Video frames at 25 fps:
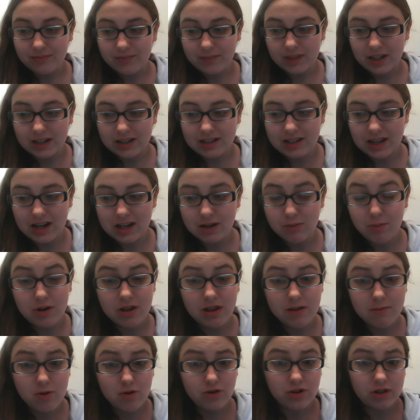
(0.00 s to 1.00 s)
Say it's one of
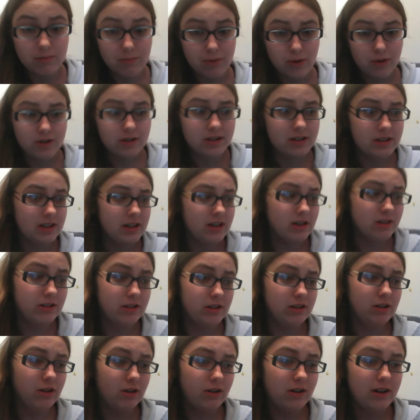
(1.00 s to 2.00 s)
the most important skills
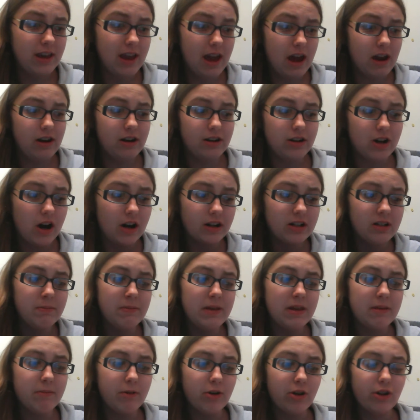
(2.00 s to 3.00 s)
is learning how to talk to
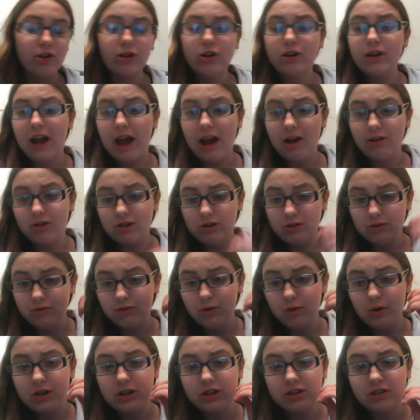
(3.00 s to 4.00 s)
people and learn how to
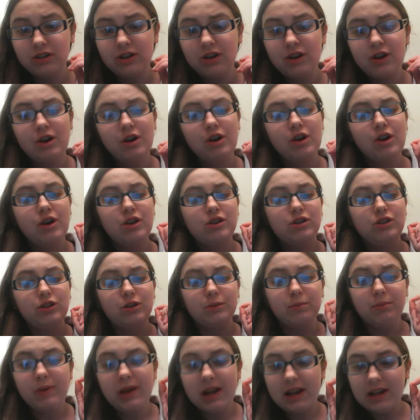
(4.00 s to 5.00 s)
voice your
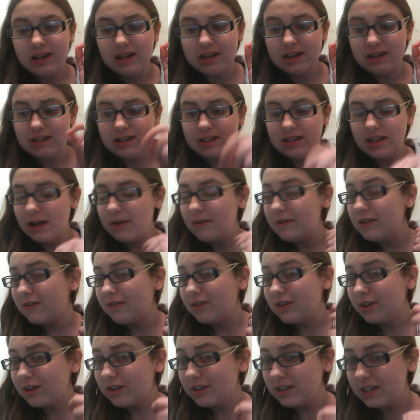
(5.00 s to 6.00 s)
opinions, even if
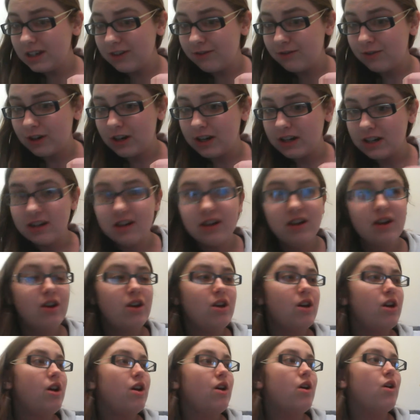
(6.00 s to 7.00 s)
they're different,
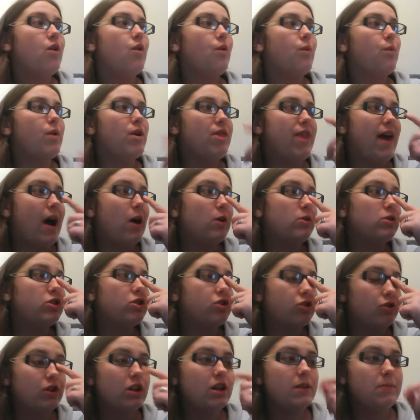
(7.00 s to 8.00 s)
without
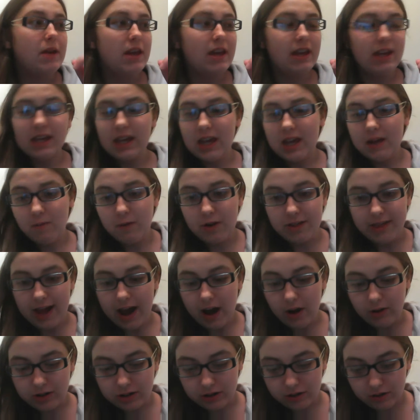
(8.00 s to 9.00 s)
screaming and
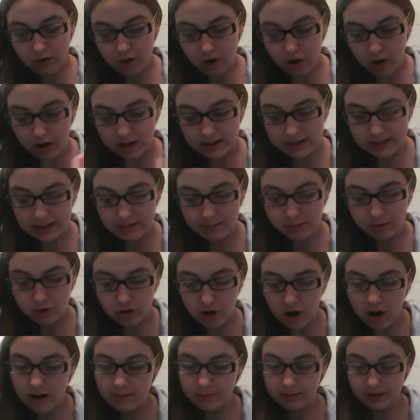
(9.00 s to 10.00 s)
without causing
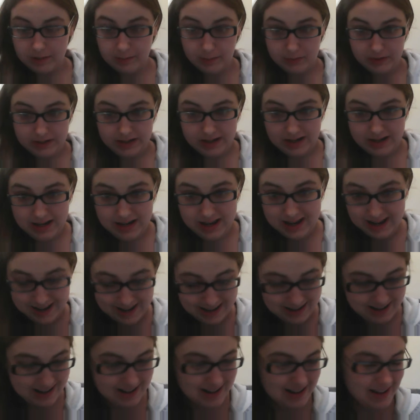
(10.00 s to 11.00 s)
problems.
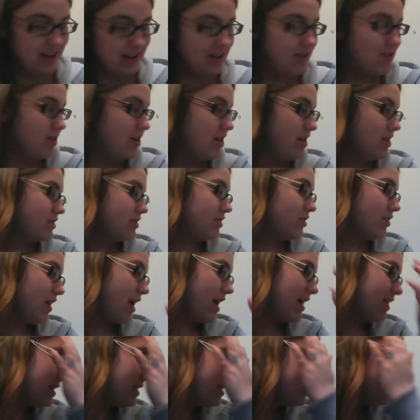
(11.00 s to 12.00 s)
So
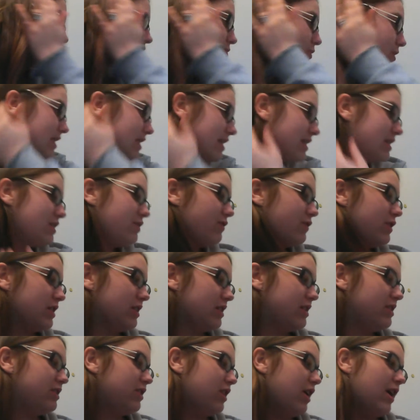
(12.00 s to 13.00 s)
yeah, this is what this verse
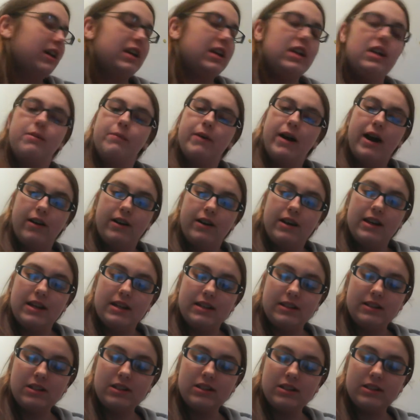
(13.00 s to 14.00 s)
is talking about.
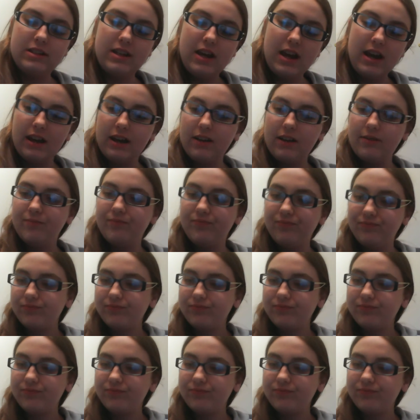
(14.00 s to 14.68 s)
It's just saying,